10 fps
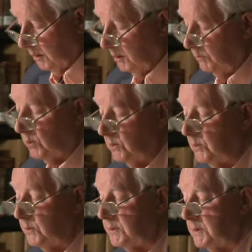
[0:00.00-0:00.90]

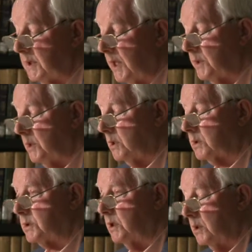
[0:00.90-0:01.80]
composed a
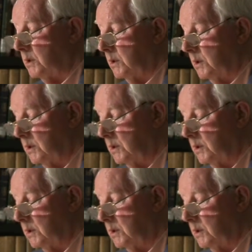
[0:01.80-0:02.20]
nocturne,